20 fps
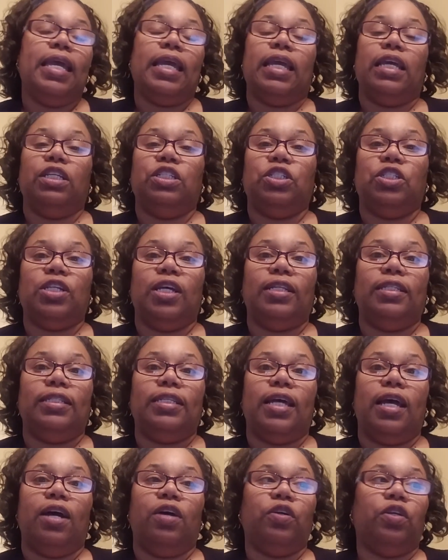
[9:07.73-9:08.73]
can shut
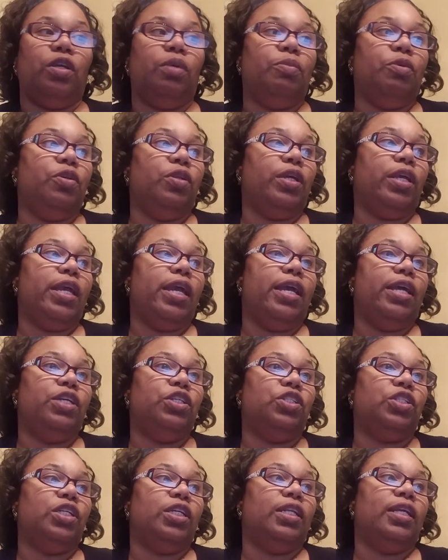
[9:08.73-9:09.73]
down
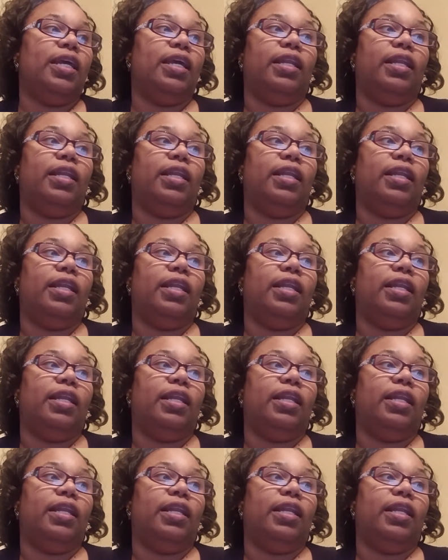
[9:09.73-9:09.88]
communication